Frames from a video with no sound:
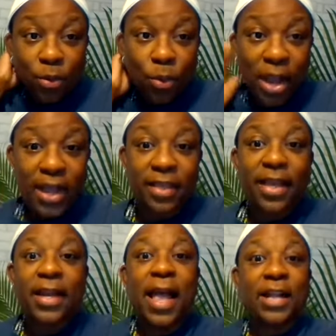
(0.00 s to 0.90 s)
a way
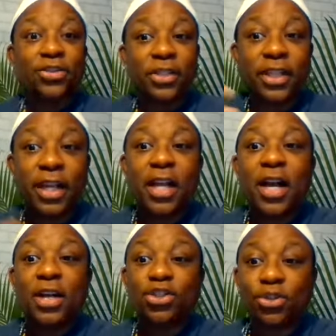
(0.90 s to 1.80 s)
that actually
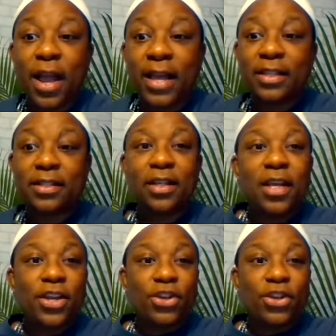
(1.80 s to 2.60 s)
attracts